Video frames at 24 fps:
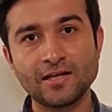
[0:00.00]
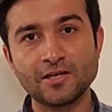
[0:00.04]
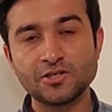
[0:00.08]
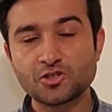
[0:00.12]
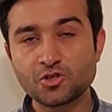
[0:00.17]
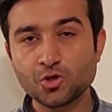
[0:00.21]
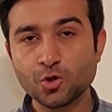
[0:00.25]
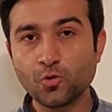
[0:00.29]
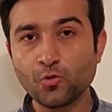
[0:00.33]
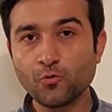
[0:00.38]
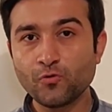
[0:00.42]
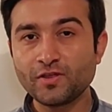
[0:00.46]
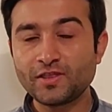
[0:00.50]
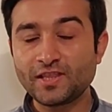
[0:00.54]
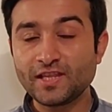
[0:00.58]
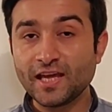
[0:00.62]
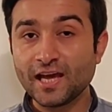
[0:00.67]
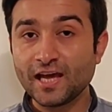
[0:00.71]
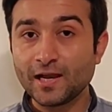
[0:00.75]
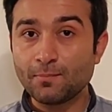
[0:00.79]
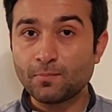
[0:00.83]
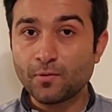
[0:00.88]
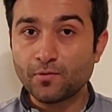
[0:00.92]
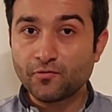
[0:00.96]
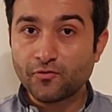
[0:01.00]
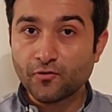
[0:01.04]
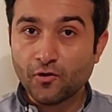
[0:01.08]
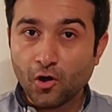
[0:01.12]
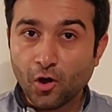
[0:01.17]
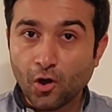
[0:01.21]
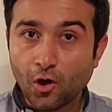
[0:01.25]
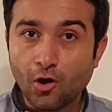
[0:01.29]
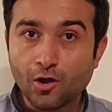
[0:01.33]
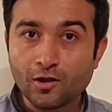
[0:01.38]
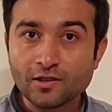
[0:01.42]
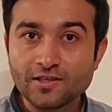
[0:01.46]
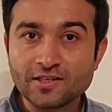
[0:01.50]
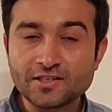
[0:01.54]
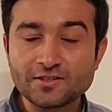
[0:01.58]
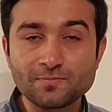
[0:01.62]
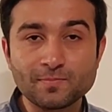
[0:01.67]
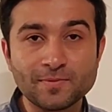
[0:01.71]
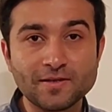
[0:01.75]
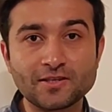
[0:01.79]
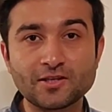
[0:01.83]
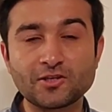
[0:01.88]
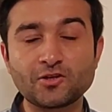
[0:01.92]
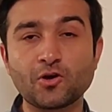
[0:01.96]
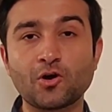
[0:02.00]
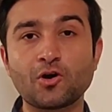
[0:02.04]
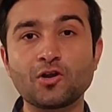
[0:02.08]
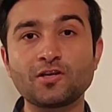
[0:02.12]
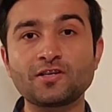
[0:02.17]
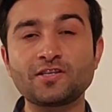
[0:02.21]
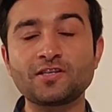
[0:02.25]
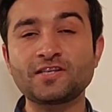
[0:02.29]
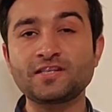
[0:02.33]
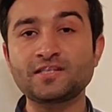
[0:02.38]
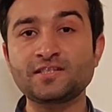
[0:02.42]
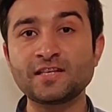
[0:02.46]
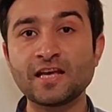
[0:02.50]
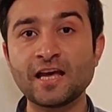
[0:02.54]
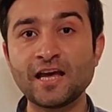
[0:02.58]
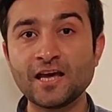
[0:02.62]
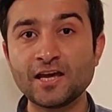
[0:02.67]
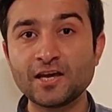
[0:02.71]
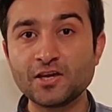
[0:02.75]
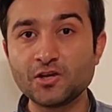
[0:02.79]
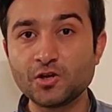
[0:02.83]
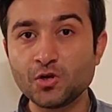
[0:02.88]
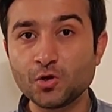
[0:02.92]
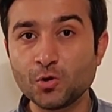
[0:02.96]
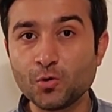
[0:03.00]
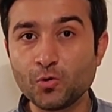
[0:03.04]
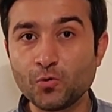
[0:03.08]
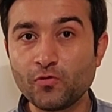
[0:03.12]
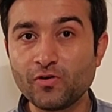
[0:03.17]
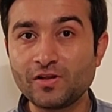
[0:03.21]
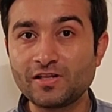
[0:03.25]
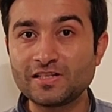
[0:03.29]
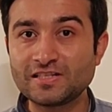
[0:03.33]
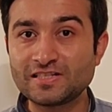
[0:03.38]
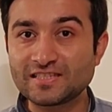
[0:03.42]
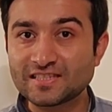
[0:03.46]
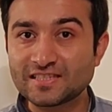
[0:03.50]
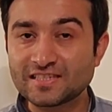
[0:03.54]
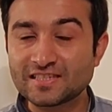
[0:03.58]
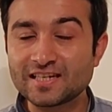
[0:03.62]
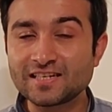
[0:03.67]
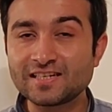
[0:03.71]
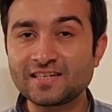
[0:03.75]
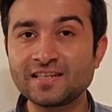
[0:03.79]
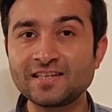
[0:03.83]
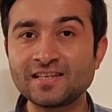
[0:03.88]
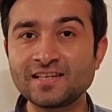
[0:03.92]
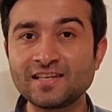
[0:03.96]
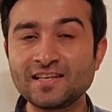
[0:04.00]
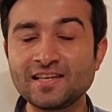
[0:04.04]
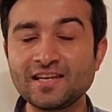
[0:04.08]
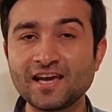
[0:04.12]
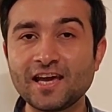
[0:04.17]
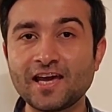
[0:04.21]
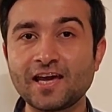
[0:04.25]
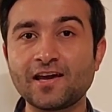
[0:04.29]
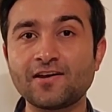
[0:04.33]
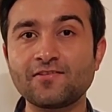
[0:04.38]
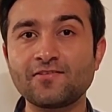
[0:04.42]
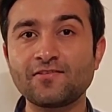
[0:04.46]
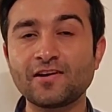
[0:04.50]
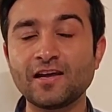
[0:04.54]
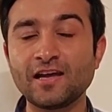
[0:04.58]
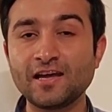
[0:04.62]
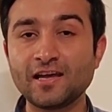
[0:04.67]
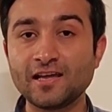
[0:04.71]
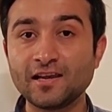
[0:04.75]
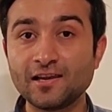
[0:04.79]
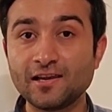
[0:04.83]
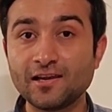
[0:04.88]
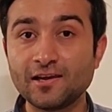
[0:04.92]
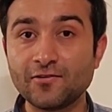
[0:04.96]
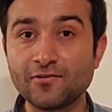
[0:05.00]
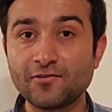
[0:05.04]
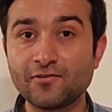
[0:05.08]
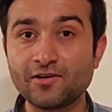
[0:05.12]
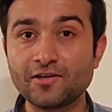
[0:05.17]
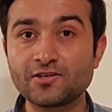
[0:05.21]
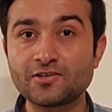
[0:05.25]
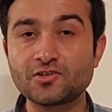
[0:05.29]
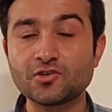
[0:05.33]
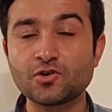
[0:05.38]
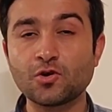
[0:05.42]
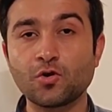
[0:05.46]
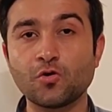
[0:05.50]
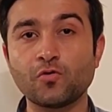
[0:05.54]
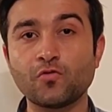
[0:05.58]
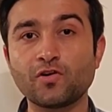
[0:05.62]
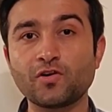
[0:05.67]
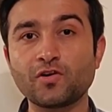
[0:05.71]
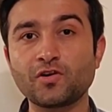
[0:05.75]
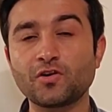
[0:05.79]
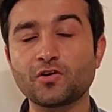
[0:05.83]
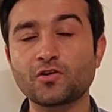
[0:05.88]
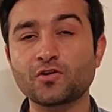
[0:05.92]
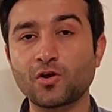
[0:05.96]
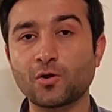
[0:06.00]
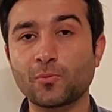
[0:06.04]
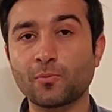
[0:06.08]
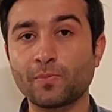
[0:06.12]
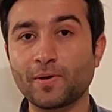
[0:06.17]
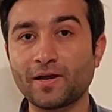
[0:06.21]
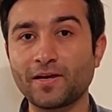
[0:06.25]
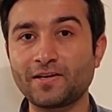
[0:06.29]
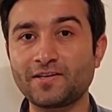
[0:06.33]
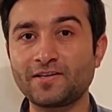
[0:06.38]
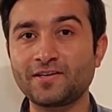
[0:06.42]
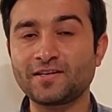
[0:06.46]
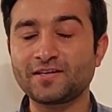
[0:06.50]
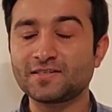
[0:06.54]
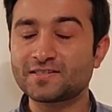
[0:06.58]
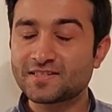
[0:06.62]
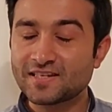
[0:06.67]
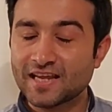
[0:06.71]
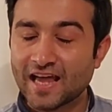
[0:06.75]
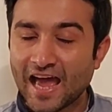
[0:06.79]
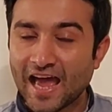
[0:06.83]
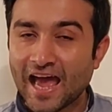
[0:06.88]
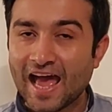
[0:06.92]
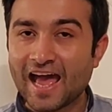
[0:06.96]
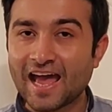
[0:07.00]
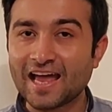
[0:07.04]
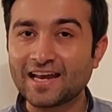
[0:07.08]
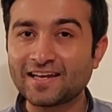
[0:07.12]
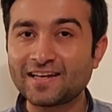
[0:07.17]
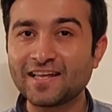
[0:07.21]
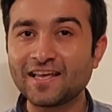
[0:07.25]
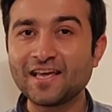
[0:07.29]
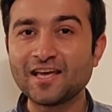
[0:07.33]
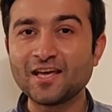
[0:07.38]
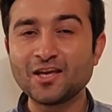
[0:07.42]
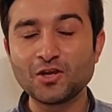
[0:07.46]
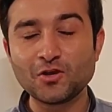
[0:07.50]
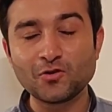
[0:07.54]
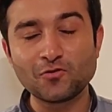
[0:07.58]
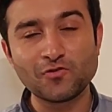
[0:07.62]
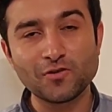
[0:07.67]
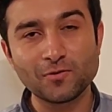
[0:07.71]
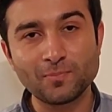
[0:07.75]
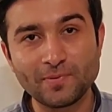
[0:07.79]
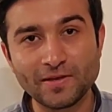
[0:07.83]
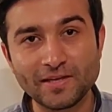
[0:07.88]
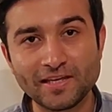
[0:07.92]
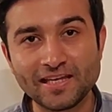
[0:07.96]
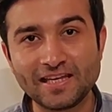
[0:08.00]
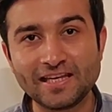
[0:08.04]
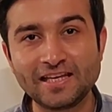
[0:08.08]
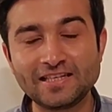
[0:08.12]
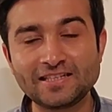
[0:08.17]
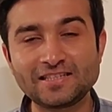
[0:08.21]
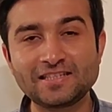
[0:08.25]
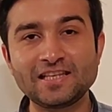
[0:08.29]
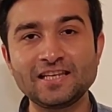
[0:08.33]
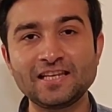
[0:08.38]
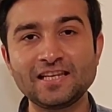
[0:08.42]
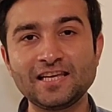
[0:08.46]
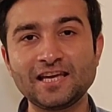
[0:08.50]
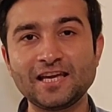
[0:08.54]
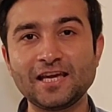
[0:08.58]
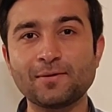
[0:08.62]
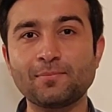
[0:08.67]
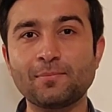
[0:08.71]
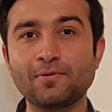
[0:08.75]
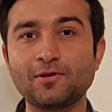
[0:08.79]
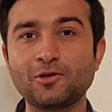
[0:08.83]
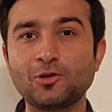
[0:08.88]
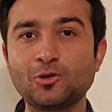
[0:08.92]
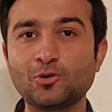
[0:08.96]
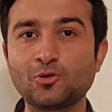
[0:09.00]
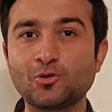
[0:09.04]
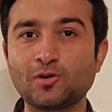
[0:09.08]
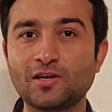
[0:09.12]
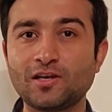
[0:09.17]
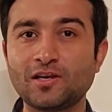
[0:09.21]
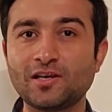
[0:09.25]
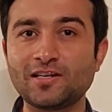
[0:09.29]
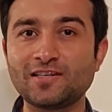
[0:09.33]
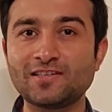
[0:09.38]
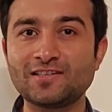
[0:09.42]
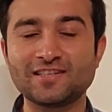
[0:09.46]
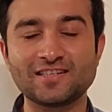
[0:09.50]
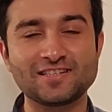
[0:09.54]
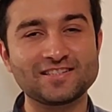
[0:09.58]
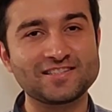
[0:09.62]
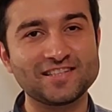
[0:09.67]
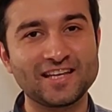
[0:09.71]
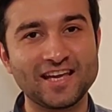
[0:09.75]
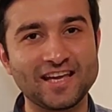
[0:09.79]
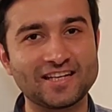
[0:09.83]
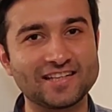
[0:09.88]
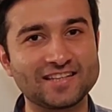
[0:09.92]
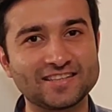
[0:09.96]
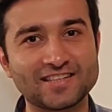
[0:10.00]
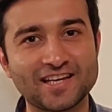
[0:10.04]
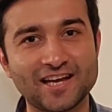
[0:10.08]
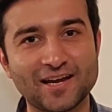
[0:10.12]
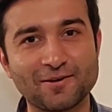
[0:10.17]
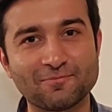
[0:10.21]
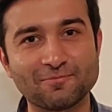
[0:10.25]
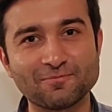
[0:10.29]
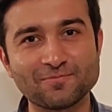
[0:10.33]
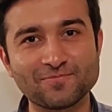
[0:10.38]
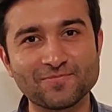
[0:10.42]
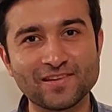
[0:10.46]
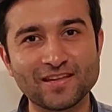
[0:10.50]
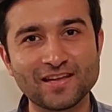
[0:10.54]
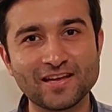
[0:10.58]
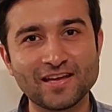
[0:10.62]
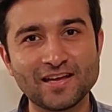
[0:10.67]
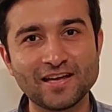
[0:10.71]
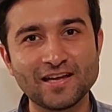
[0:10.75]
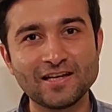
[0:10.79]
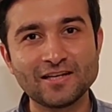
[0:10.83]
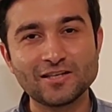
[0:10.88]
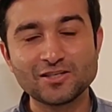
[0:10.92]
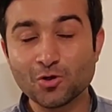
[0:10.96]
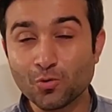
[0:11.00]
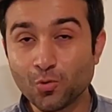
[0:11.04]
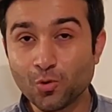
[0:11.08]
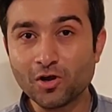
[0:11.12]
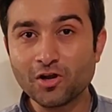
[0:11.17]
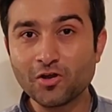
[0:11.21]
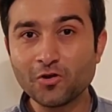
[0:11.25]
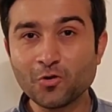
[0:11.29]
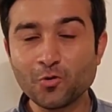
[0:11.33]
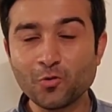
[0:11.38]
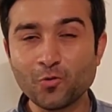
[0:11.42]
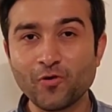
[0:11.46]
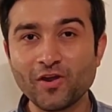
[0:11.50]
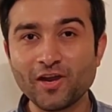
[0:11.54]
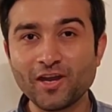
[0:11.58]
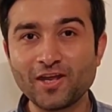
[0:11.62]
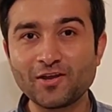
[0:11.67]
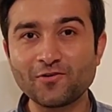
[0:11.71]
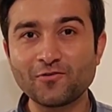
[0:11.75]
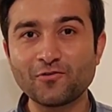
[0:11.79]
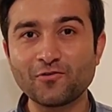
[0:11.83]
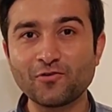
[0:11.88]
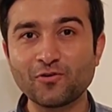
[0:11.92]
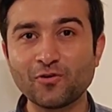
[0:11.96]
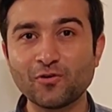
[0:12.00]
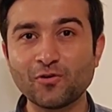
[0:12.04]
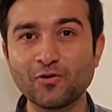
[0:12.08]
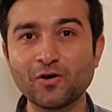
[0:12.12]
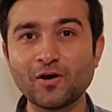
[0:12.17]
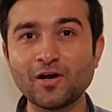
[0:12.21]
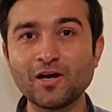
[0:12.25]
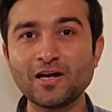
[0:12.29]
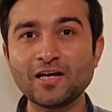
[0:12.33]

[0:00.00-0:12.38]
So with the help of all these methodologies, you will certainly have leverage over your competitors and you will be easily able to clear this exam. So what are you waiting for?